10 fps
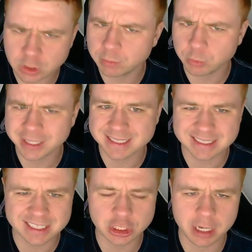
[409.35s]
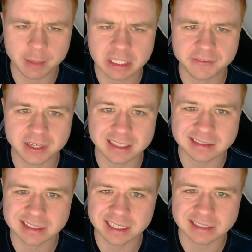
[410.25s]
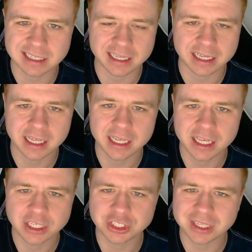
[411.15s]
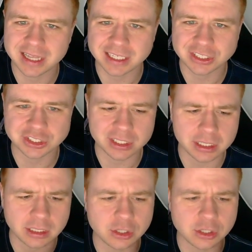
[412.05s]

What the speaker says: Maria's sister, I believe it is, says that she thinks she,